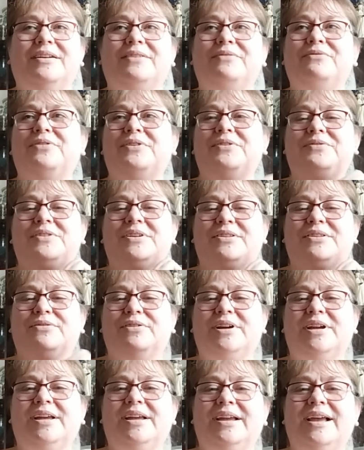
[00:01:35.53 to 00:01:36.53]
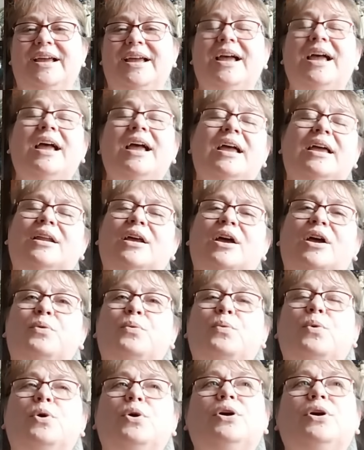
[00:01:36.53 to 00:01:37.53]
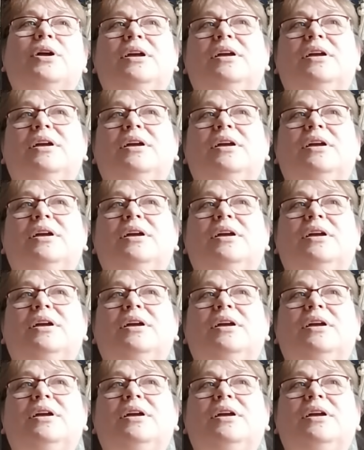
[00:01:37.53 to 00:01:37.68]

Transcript: I'm fifty-three, and I work